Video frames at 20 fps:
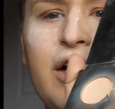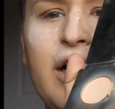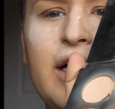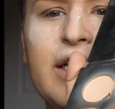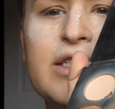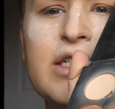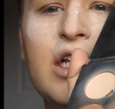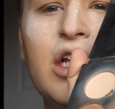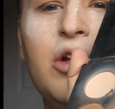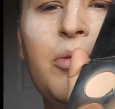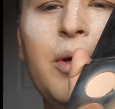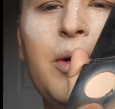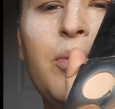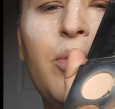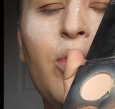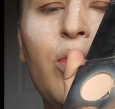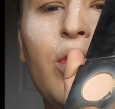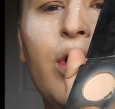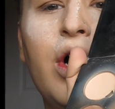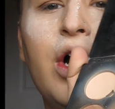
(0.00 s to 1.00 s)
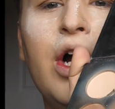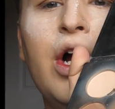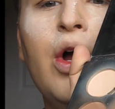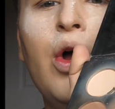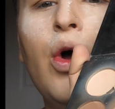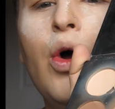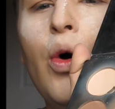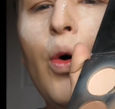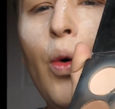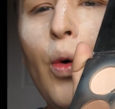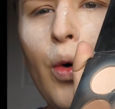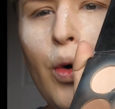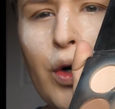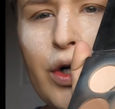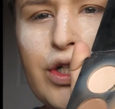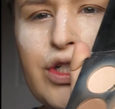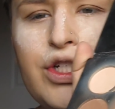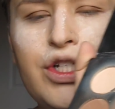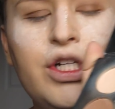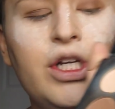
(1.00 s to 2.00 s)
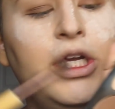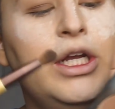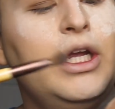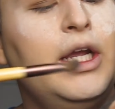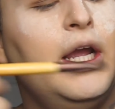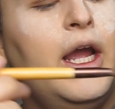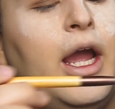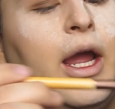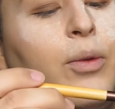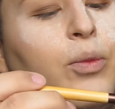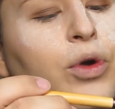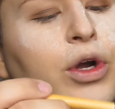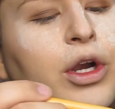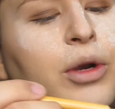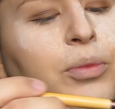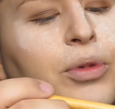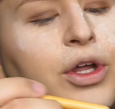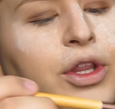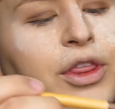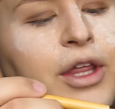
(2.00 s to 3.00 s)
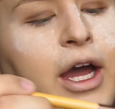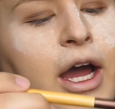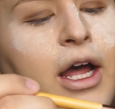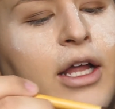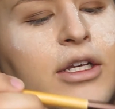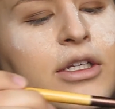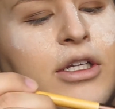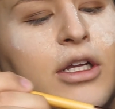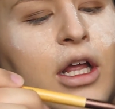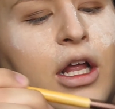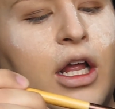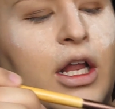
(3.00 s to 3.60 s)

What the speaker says: It's a little bit more orangey, and we're going to put that